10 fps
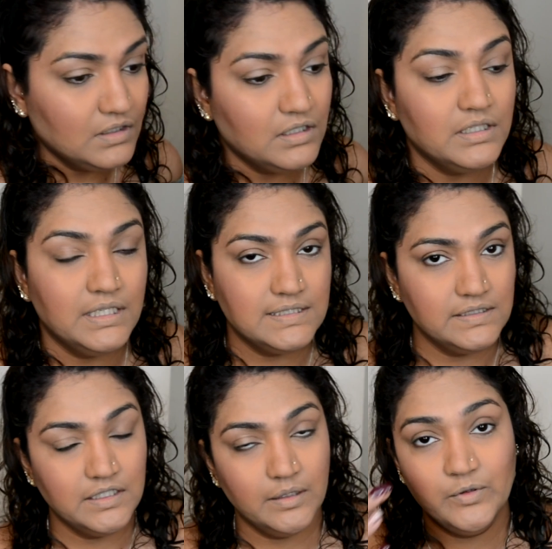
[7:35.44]
Now the next
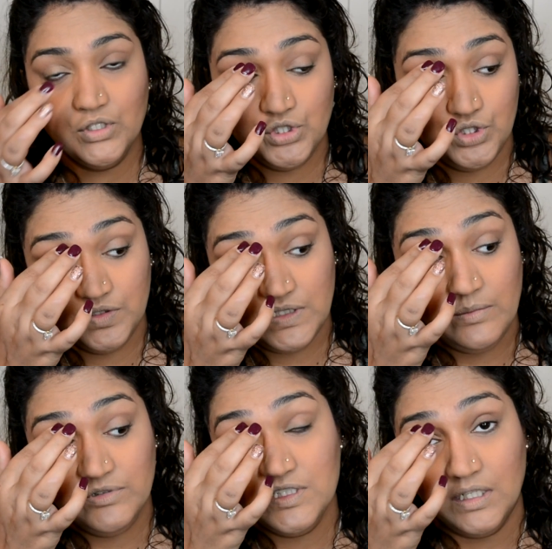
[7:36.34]
thing that I'm going to do is
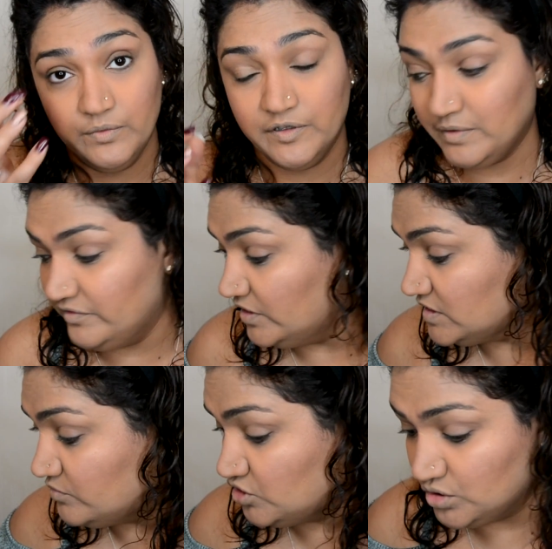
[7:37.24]
I'm done with my
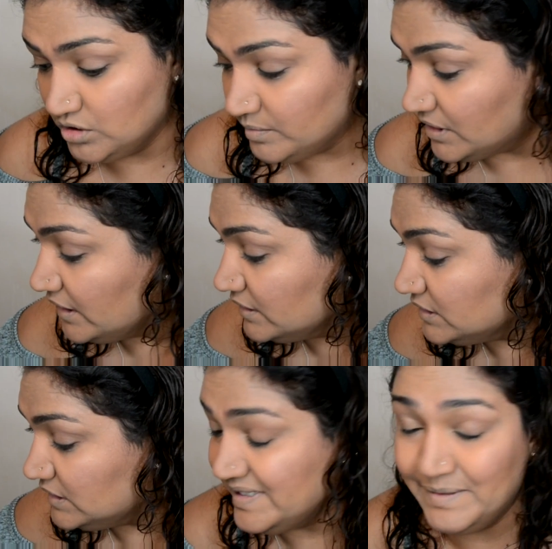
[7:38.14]
face. I'm just going to
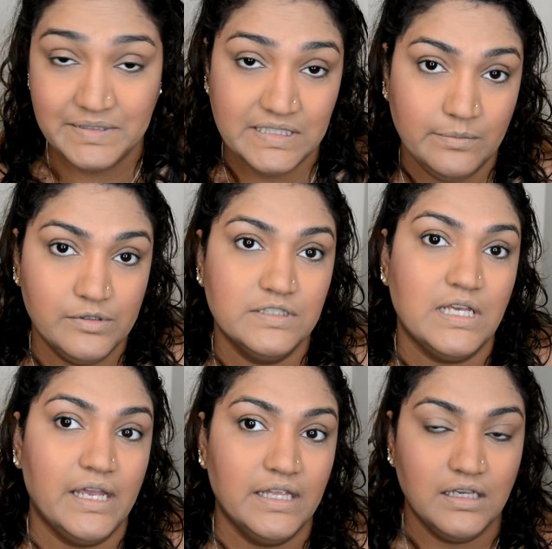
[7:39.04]
apply lipstick because
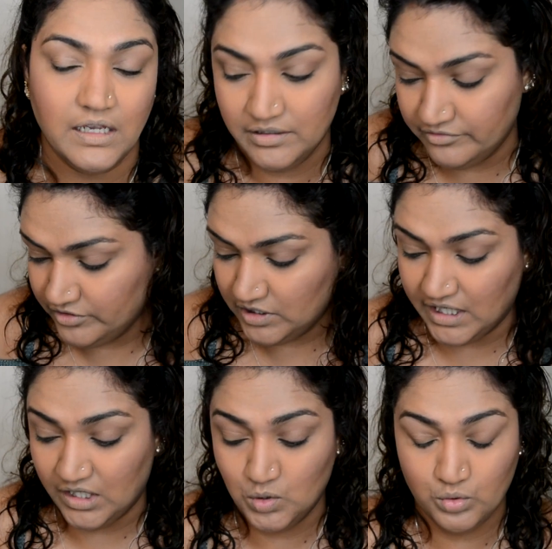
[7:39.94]
I kind of feel
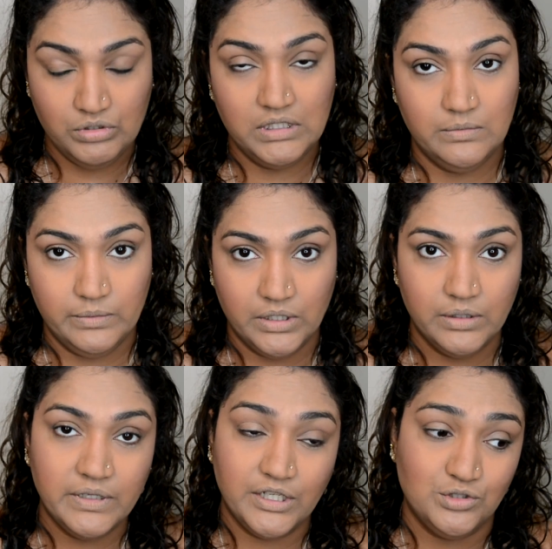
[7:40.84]
like I look really
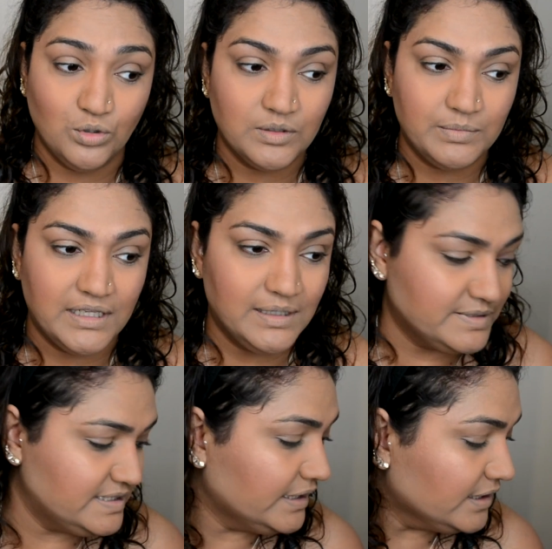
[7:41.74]
weird when I don't apply
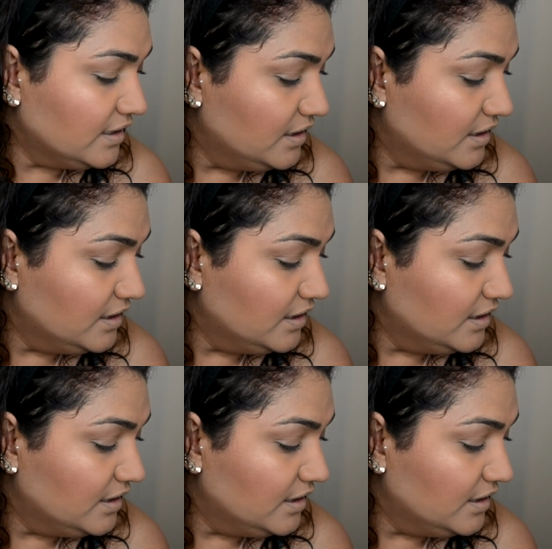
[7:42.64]
lipstick.